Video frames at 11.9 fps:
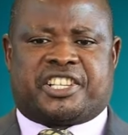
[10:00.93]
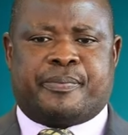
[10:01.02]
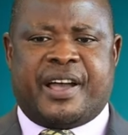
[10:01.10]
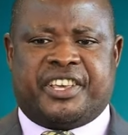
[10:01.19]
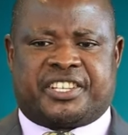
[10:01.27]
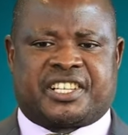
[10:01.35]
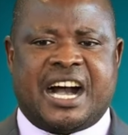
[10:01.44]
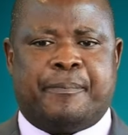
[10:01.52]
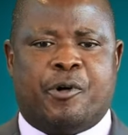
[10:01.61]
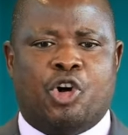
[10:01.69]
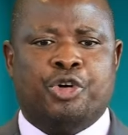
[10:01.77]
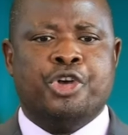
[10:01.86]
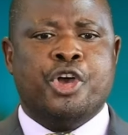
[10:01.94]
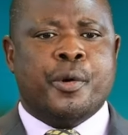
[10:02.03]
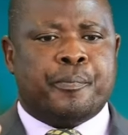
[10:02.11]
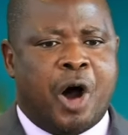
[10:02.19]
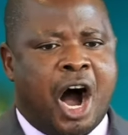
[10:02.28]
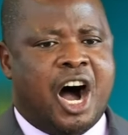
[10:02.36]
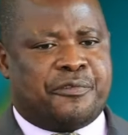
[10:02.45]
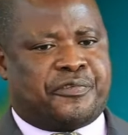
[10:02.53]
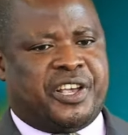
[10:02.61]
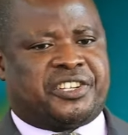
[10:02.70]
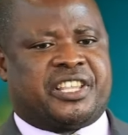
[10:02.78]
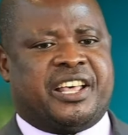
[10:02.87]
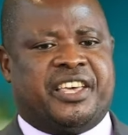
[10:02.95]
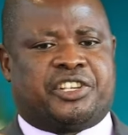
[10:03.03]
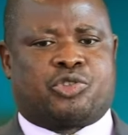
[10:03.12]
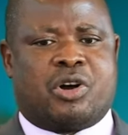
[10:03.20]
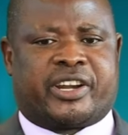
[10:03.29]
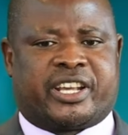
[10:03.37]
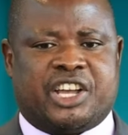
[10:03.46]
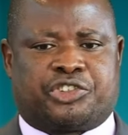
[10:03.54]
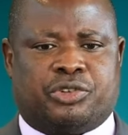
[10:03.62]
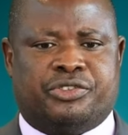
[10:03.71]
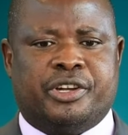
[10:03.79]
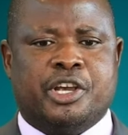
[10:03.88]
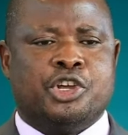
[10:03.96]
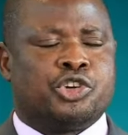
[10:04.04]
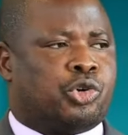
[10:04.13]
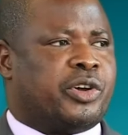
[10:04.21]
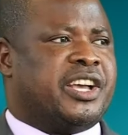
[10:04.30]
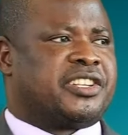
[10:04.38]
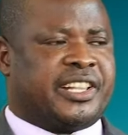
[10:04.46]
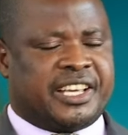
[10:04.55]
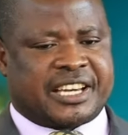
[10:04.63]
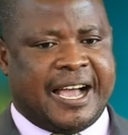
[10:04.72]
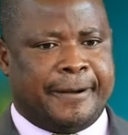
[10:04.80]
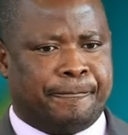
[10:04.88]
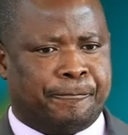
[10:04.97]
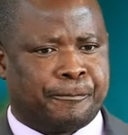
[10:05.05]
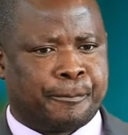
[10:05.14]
request by this couple, Paul visited this congregation two years later.